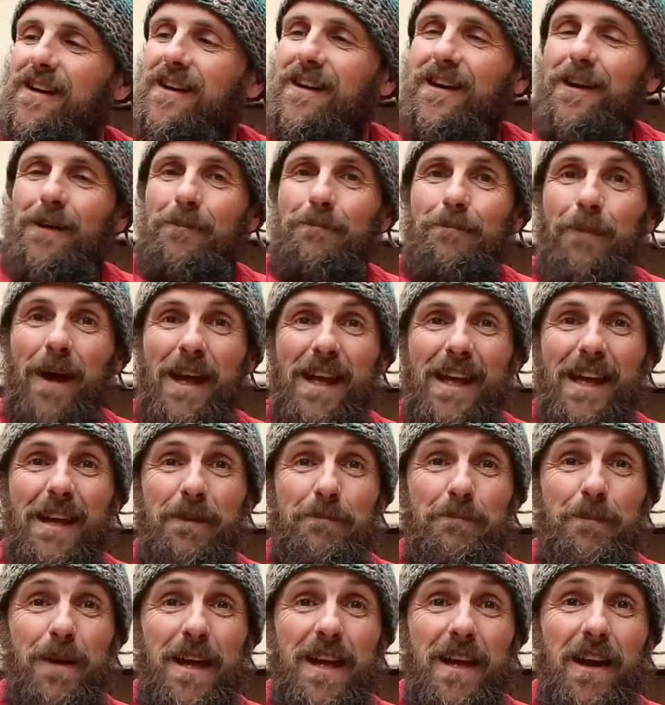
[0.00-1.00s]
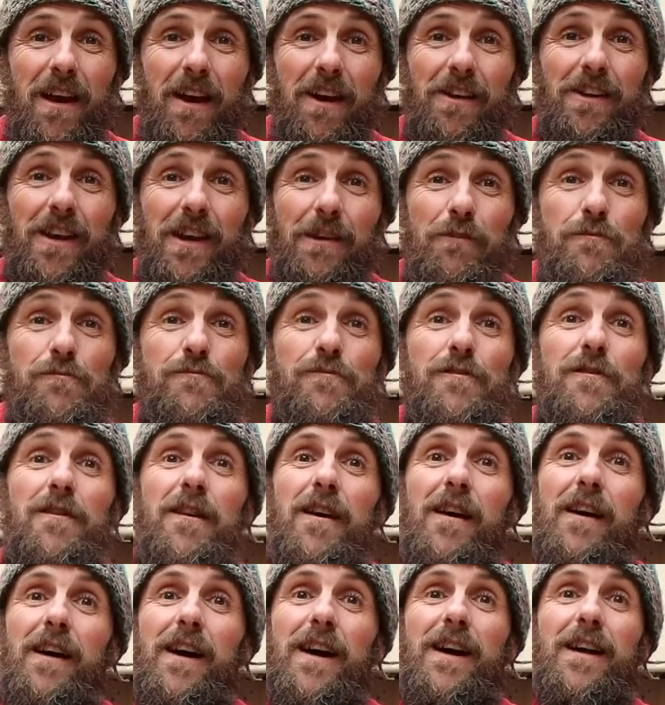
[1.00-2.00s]
are making me honey
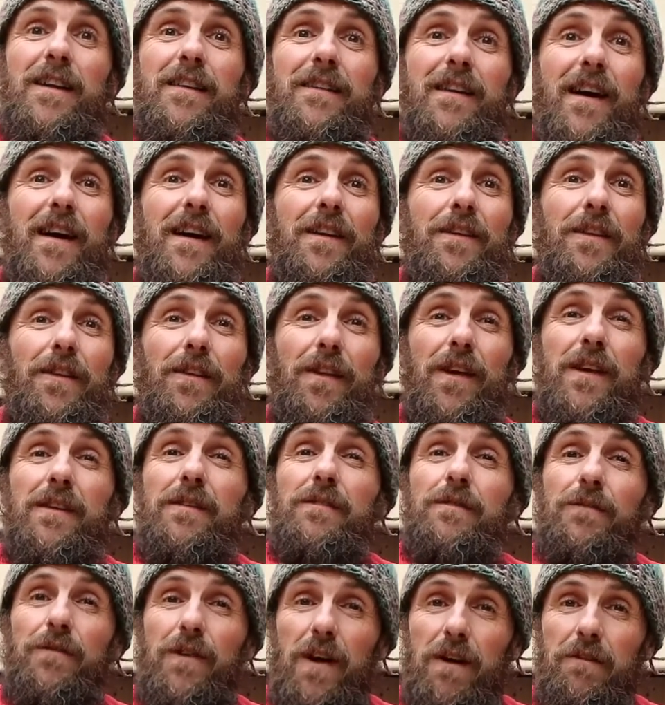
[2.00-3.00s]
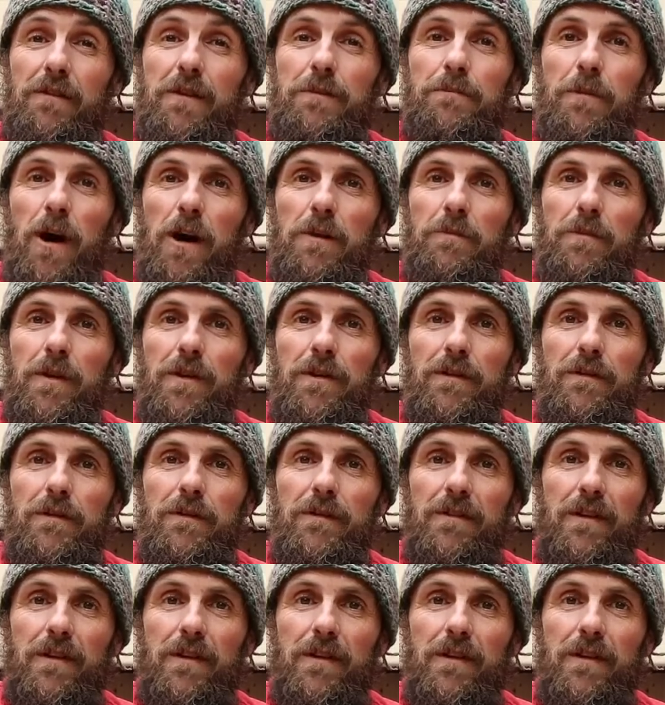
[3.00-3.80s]
right at this very moment.